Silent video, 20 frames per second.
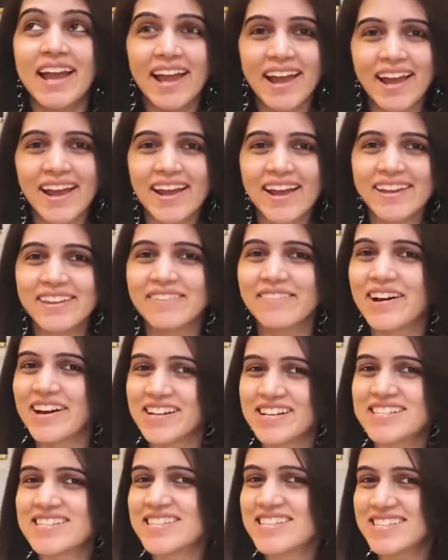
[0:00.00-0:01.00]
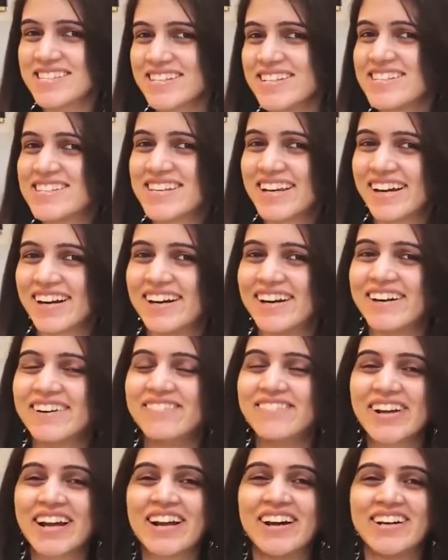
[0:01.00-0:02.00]
hey, the wedding season is
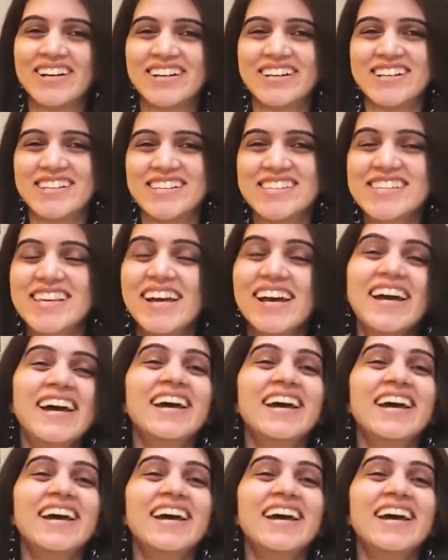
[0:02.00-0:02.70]
here, because